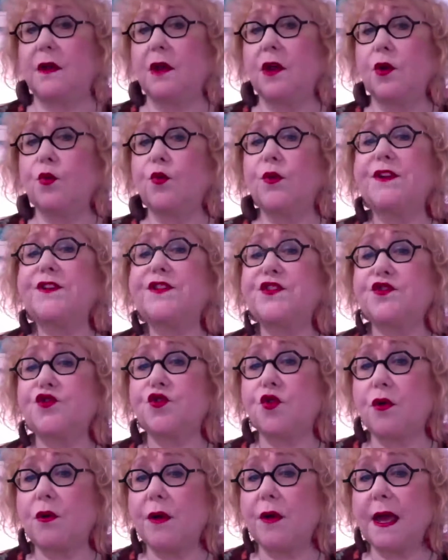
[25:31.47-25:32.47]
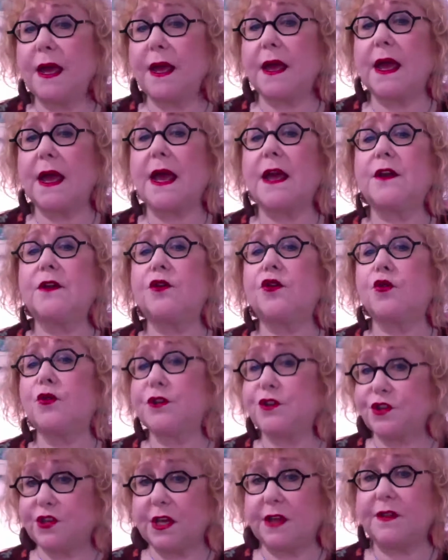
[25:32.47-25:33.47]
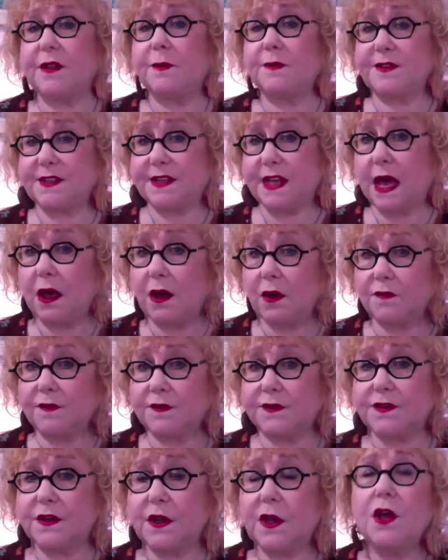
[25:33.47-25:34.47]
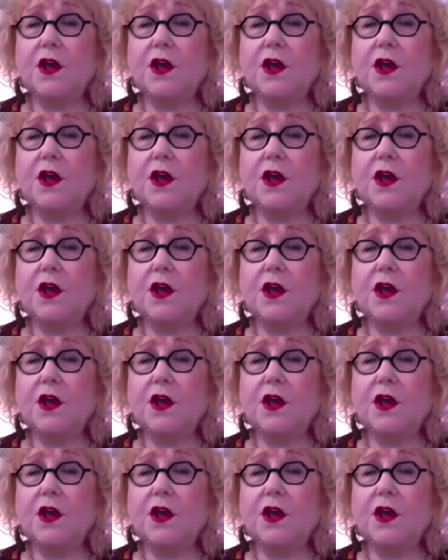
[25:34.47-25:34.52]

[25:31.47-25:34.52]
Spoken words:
restoring and nourishing themselves.